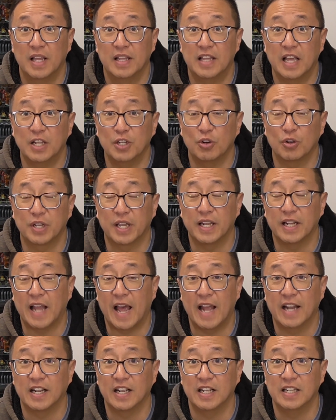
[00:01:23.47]
then you'll get
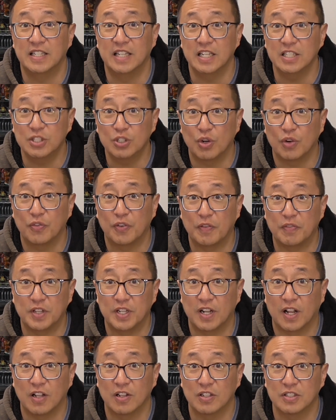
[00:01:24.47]
an additional
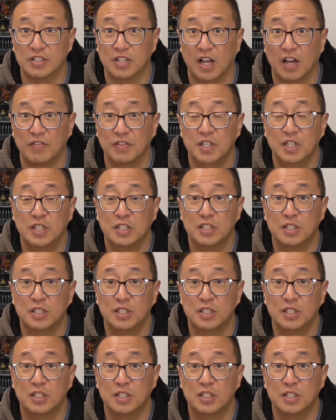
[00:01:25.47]
$50 off